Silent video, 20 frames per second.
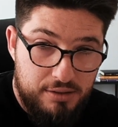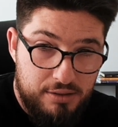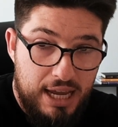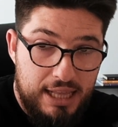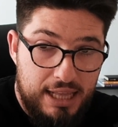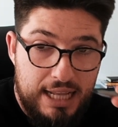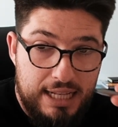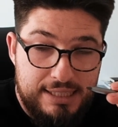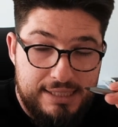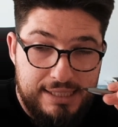And
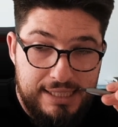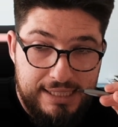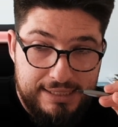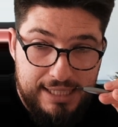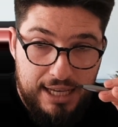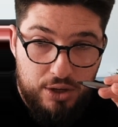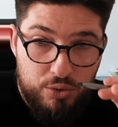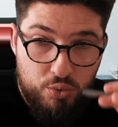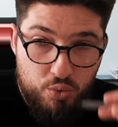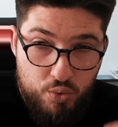that's the
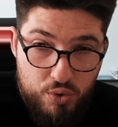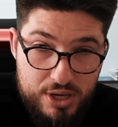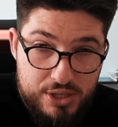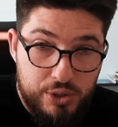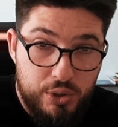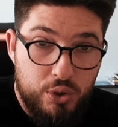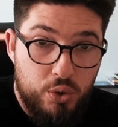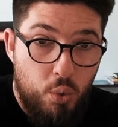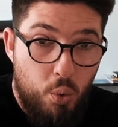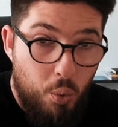exact
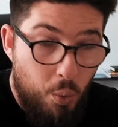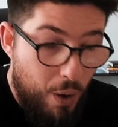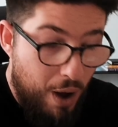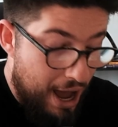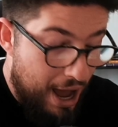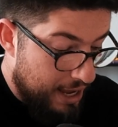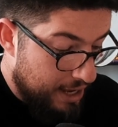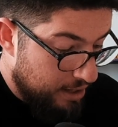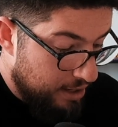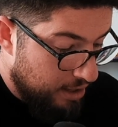reason
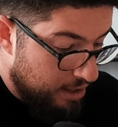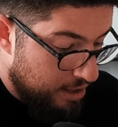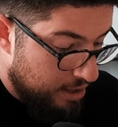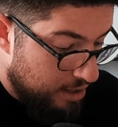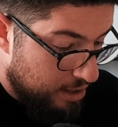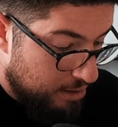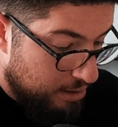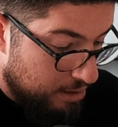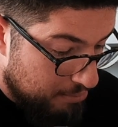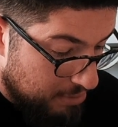why
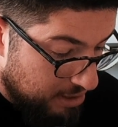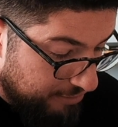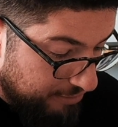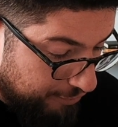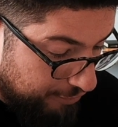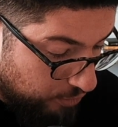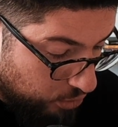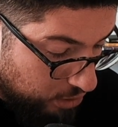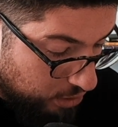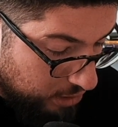
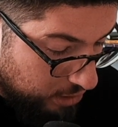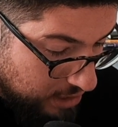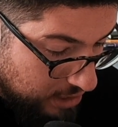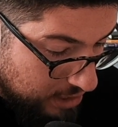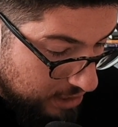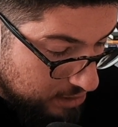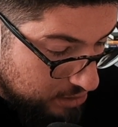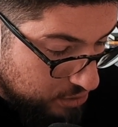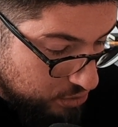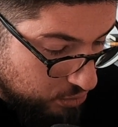before
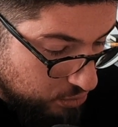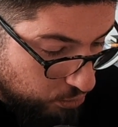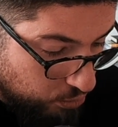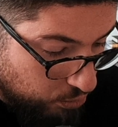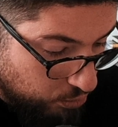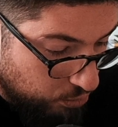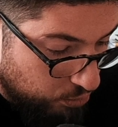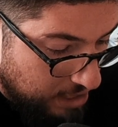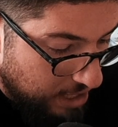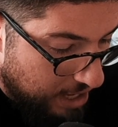this,
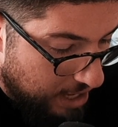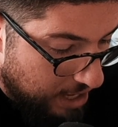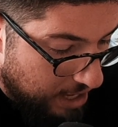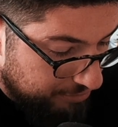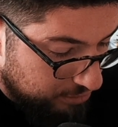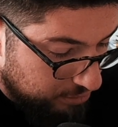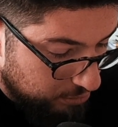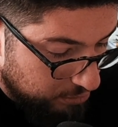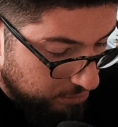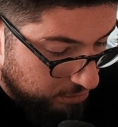we have
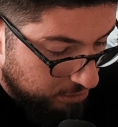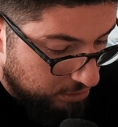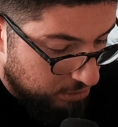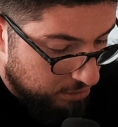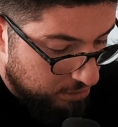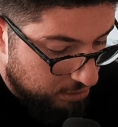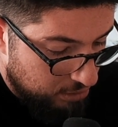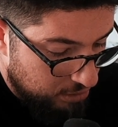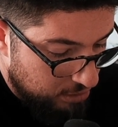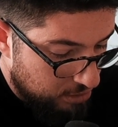to
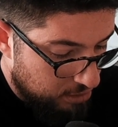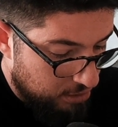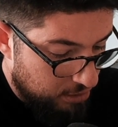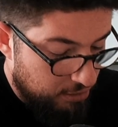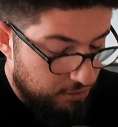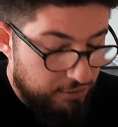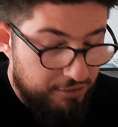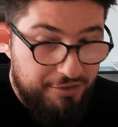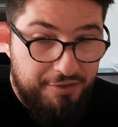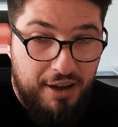
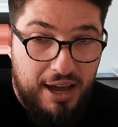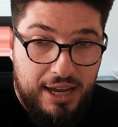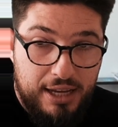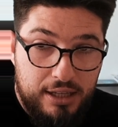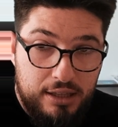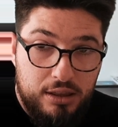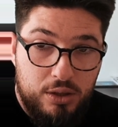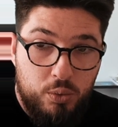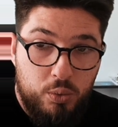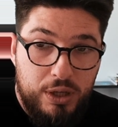
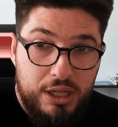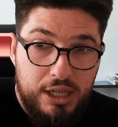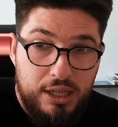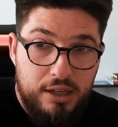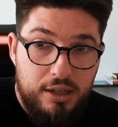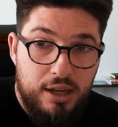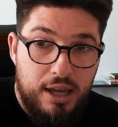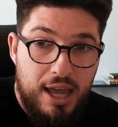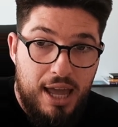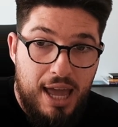find the
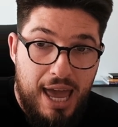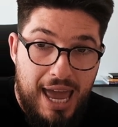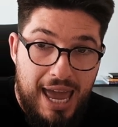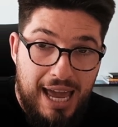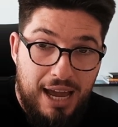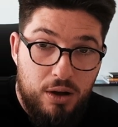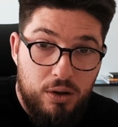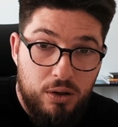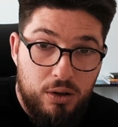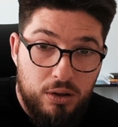winning
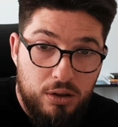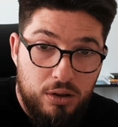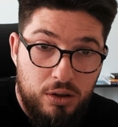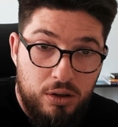angle.